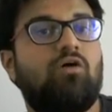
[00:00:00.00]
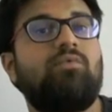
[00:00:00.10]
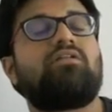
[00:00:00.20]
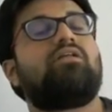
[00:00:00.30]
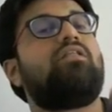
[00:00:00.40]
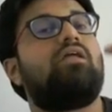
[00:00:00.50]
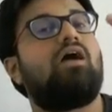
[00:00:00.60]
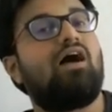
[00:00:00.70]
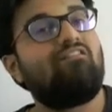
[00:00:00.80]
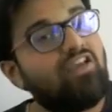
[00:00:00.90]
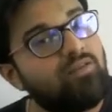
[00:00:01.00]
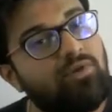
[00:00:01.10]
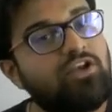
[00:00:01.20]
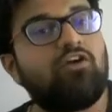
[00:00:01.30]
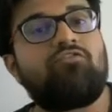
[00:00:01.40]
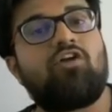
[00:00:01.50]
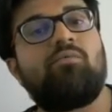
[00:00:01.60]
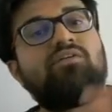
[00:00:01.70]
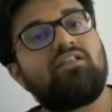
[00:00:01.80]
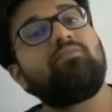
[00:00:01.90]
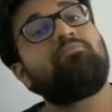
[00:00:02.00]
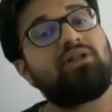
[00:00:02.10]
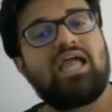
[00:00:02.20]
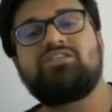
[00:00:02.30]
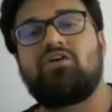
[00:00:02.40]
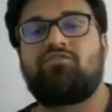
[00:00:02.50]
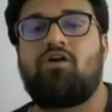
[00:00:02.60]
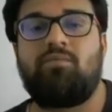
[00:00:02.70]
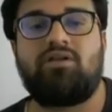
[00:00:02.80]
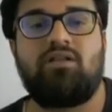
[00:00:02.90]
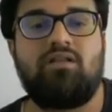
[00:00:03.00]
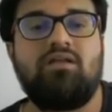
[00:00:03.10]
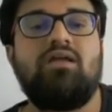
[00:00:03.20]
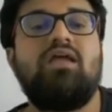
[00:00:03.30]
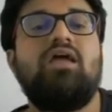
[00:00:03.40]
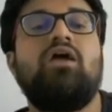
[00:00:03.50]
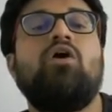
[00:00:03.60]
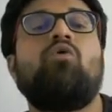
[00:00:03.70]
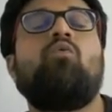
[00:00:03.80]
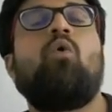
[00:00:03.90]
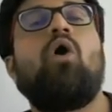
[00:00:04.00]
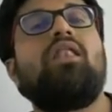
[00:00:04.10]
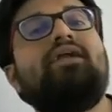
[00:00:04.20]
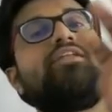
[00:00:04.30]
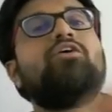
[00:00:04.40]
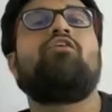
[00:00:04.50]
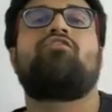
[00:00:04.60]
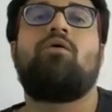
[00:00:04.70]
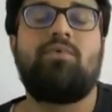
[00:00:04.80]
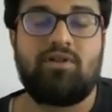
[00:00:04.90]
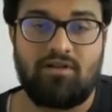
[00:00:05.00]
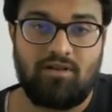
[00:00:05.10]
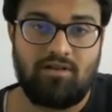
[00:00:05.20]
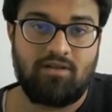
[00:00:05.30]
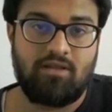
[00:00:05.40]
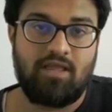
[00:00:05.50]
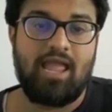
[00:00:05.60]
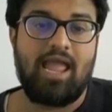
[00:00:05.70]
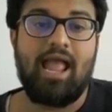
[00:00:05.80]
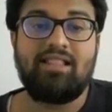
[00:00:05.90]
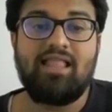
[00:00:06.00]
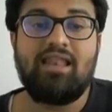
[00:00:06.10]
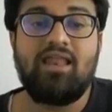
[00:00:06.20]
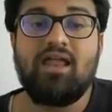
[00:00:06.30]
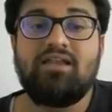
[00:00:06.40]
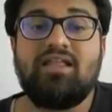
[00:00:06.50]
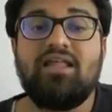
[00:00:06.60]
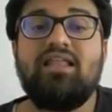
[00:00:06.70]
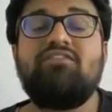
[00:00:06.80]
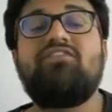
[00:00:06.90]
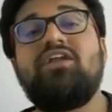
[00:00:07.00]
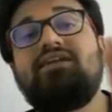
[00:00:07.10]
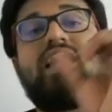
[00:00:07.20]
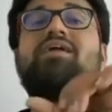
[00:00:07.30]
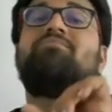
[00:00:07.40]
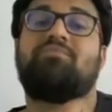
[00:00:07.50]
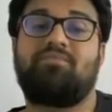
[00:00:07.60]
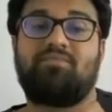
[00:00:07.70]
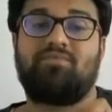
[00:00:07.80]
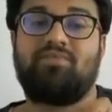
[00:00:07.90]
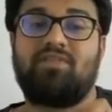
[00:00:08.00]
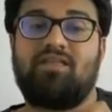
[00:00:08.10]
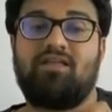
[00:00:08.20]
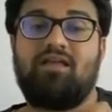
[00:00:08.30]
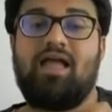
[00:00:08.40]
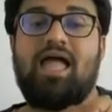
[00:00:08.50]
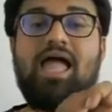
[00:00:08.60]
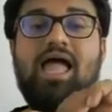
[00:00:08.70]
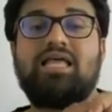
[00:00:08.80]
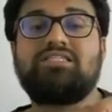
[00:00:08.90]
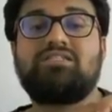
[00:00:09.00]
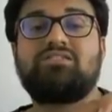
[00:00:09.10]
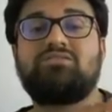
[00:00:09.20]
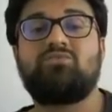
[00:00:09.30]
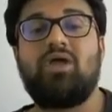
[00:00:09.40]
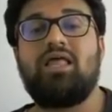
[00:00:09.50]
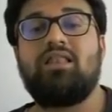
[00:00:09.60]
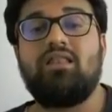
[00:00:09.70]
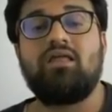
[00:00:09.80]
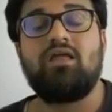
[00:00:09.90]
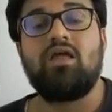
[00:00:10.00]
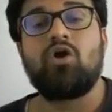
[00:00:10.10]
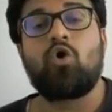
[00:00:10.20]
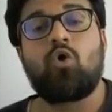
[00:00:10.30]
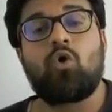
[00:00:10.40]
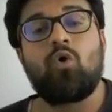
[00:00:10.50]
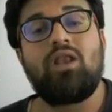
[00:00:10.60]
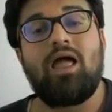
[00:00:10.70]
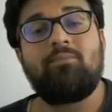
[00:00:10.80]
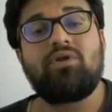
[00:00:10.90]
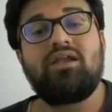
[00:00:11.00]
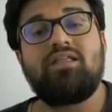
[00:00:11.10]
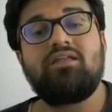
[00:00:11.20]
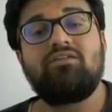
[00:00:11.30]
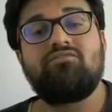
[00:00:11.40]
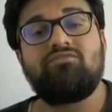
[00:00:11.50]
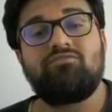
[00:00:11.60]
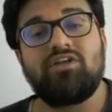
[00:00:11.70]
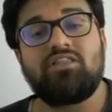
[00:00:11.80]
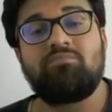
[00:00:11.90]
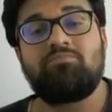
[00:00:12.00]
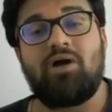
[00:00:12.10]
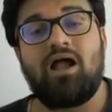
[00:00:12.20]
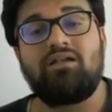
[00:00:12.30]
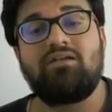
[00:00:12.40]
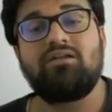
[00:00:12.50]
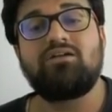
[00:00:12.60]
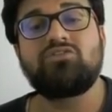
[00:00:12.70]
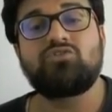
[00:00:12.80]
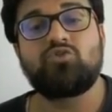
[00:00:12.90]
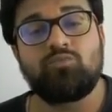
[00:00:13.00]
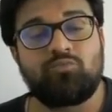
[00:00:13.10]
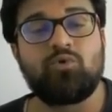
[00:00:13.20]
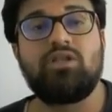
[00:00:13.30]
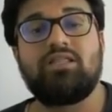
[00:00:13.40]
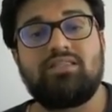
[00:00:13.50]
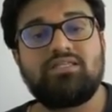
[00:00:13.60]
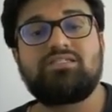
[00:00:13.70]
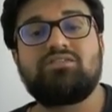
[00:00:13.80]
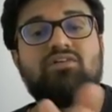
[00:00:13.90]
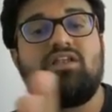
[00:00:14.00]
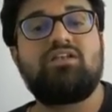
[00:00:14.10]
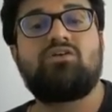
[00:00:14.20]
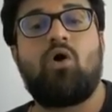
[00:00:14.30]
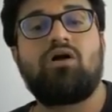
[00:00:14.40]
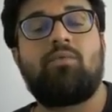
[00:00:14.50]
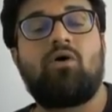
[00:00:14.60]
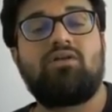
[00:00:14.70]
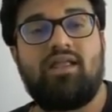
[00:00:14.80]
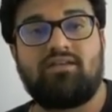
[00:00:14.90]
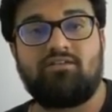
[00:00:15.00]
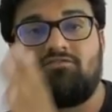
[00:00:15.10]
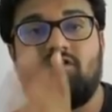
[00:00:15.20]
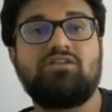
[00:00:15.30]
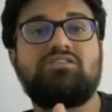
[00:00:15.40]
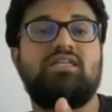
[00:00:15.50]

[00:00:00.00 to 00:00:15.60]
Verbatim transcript: raw material, availability of raw material, price of raw material, quality of raw material, and then delivery time as well, collaborating with partners to pull. This we'll talk about later. First